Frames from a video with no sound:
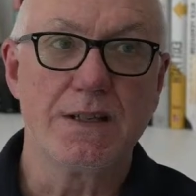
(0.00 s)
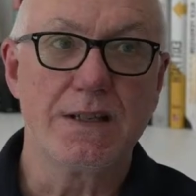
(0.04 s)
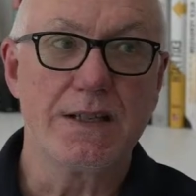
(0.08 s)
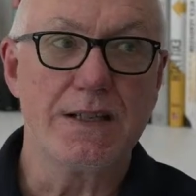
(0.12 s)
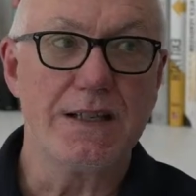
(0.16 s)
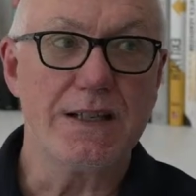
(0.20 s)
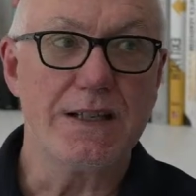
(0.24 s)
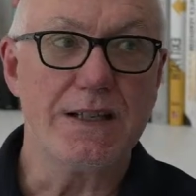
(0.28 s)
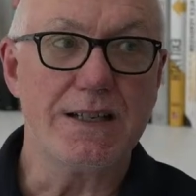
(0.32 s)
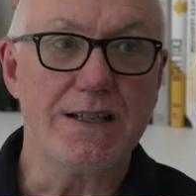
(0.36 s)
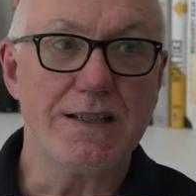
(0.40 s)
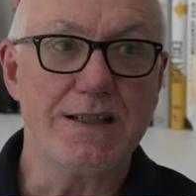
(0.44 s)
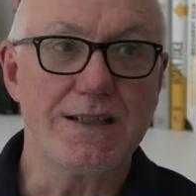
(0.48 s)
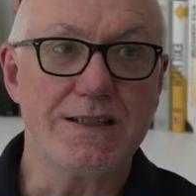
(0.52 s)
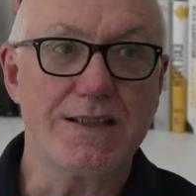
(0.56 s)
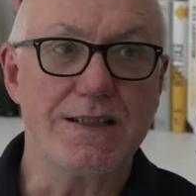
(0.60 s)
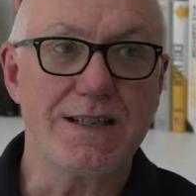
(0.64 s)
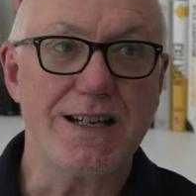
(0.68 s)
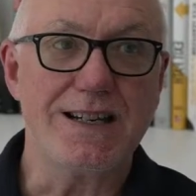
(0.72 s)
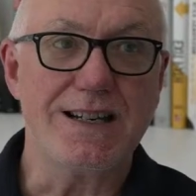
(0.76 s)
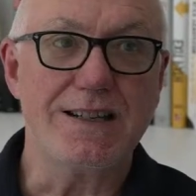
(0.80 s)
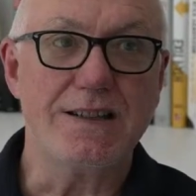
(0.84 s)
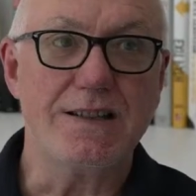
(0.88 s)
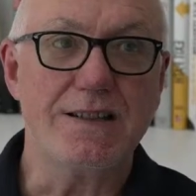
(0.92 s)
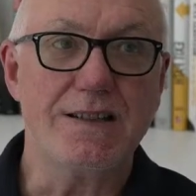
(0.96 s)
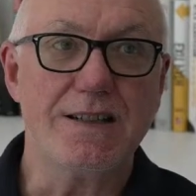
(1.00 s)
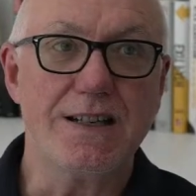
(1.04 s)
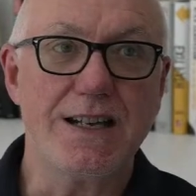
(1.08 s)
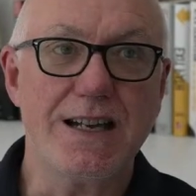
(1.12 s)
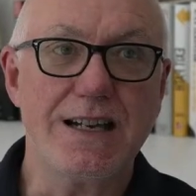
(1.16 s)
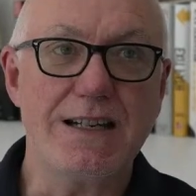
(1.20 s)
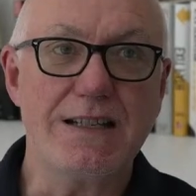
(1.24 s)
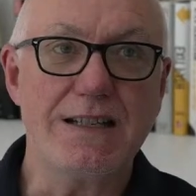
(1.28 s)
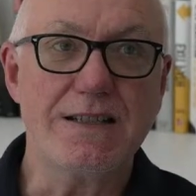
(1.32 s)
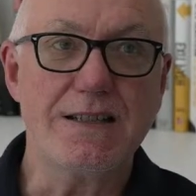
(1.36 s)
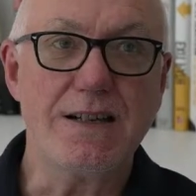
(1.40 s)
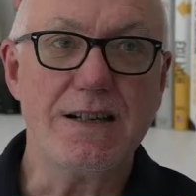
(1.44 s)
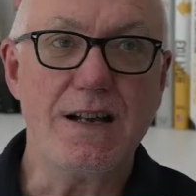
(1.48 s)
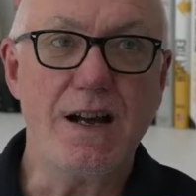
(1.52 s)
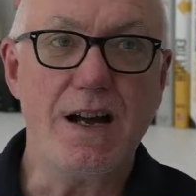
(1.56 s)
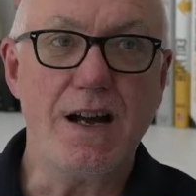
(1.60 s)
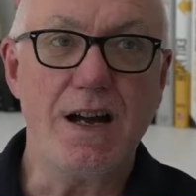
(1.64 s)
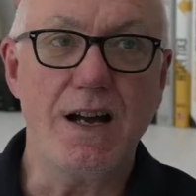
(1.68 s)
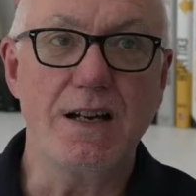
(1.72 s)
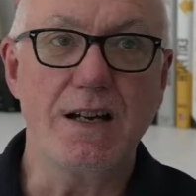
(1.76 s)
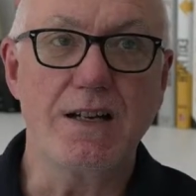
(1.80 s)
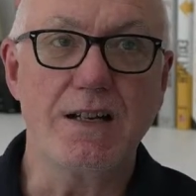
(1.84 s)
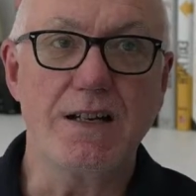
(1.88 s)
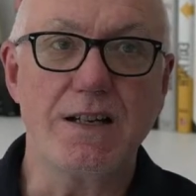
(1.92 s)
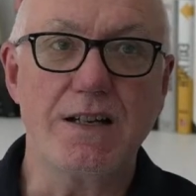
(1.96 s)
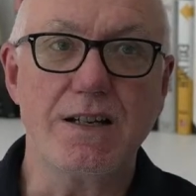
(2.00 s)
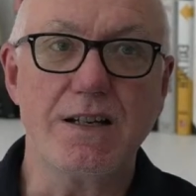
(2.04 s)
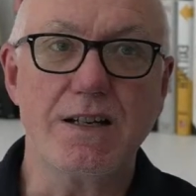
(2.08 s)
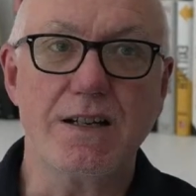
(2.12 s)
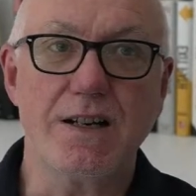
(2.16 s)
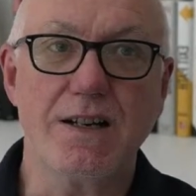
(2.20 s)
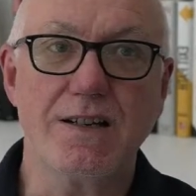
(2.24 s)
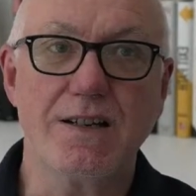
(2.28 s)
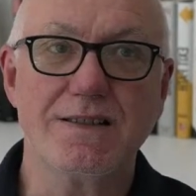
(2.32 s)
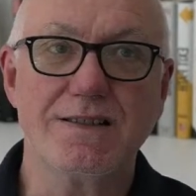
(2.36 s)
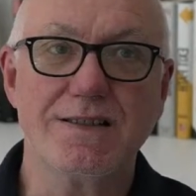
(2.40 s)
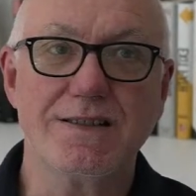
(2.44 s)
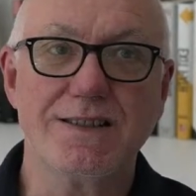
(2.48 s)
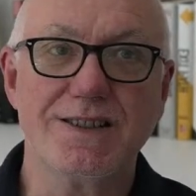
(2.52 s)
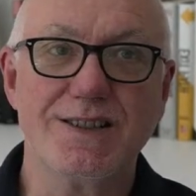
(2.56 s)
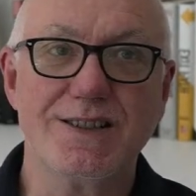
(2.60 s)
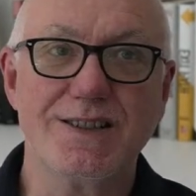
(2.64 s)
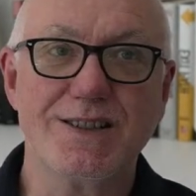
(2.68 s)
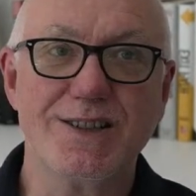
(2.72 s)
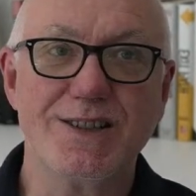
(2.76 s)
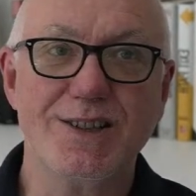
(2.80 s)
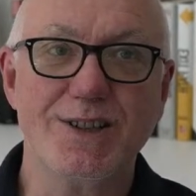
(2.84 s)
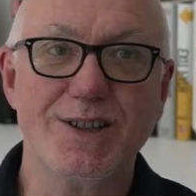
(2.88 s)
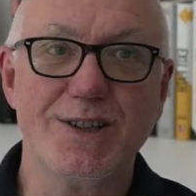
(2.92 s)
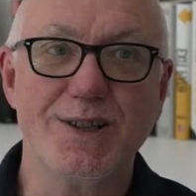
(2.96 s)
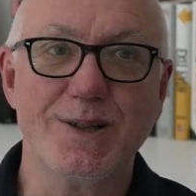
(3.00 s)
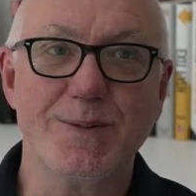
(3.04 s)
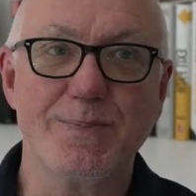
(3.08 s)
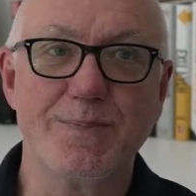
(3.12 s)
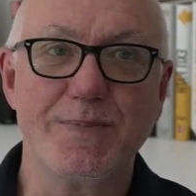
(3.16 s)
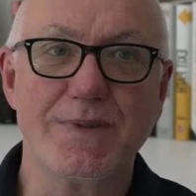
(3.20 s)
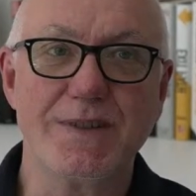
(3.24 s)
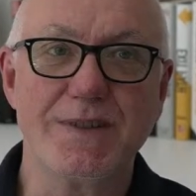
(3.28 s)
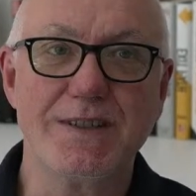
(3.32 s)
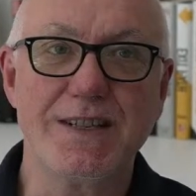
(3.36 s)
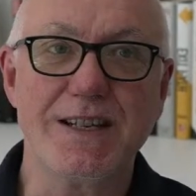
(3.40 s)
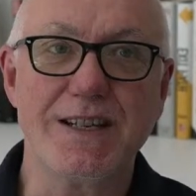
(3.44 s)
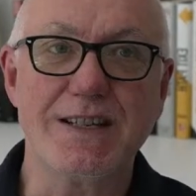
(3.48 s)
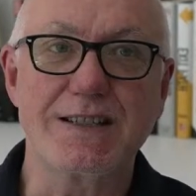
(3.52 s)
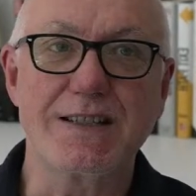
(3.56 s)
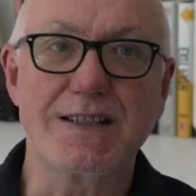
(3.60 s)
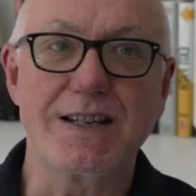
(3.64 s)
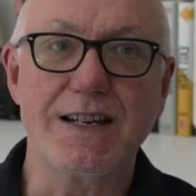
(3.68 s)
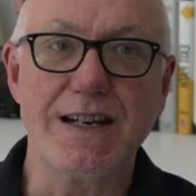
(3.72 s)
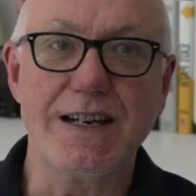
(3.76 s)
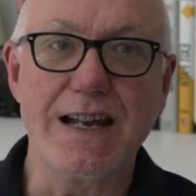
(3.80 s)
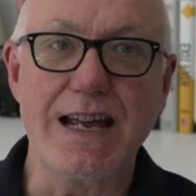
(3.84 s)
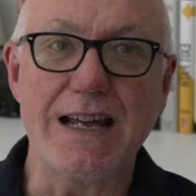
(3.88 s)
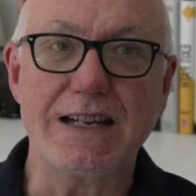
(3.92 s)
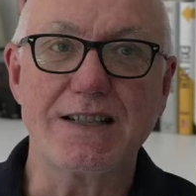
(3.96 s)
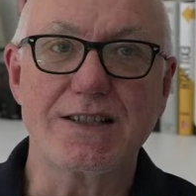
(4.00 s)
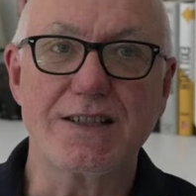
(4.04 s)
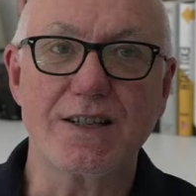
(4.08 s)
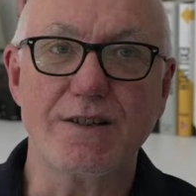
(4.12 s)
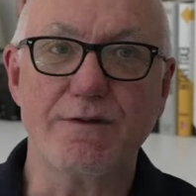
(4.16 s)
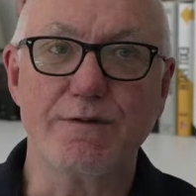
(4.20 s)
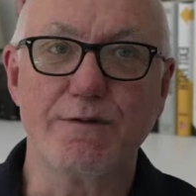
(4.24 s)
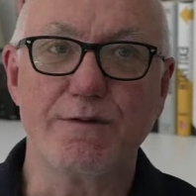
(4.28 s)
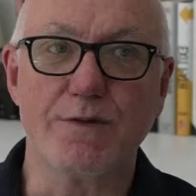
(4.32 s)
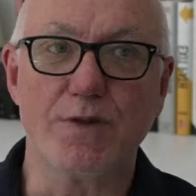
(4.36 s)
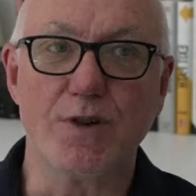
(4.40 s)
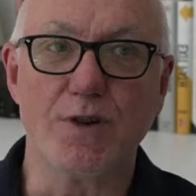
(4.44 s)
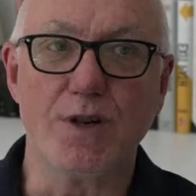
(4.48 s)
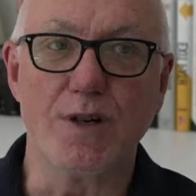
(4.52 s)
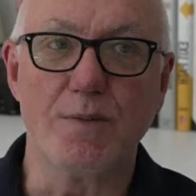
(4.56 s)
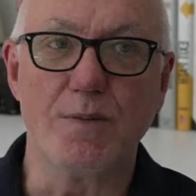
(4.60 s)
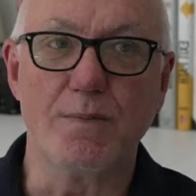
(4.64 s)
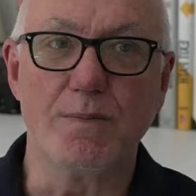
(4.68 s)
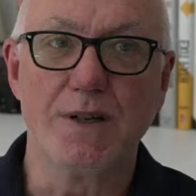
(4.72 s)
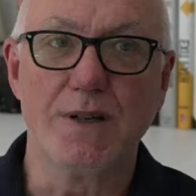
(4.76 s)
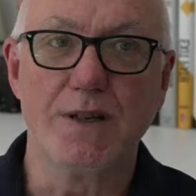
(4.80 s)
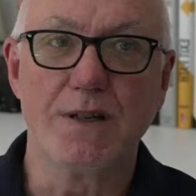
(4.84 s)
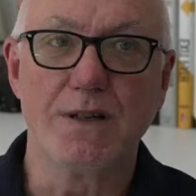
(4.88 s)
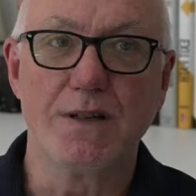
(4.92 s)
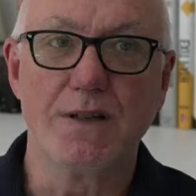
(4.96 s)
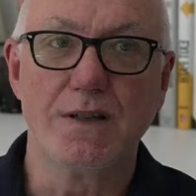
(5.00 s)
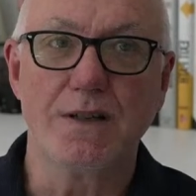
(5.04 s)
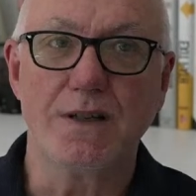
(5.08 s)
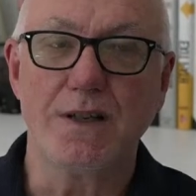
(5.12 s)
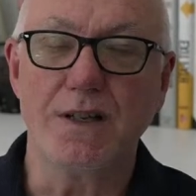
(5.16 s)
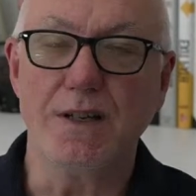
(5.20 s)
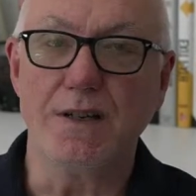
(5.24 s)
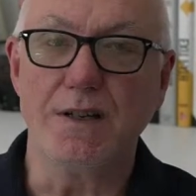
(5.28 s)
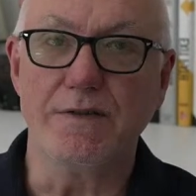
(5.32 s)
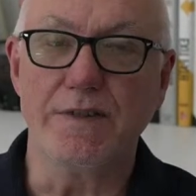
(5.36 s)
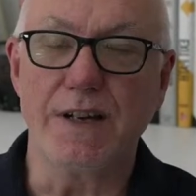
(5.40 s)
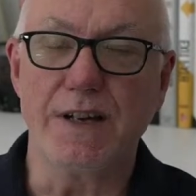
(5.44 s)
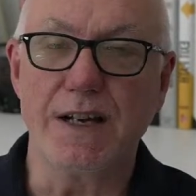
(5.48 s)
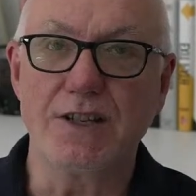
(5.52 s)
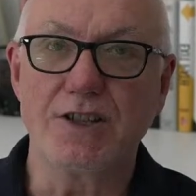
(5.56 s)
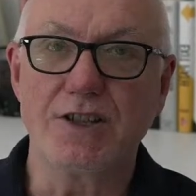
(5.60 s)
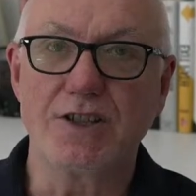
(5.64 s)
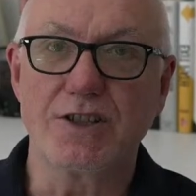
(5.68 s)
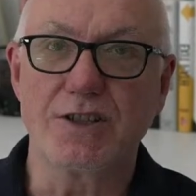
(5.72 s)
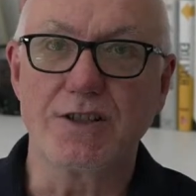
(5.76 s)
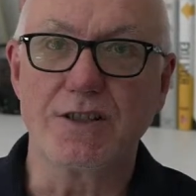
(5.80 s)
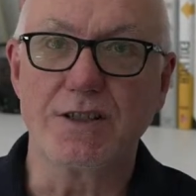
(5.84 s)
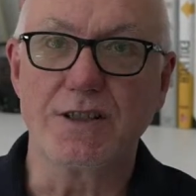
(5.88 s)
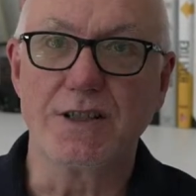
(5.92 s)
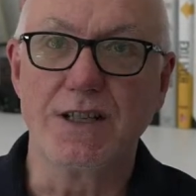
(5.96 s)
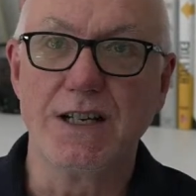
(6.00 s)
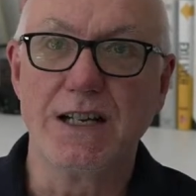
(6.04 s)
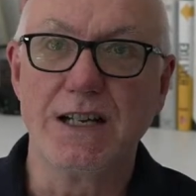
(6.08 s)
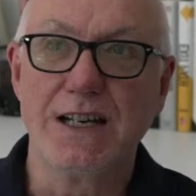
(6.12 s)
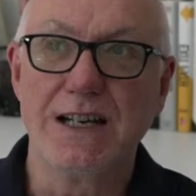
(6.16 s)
is entirely, disconnected from innovation.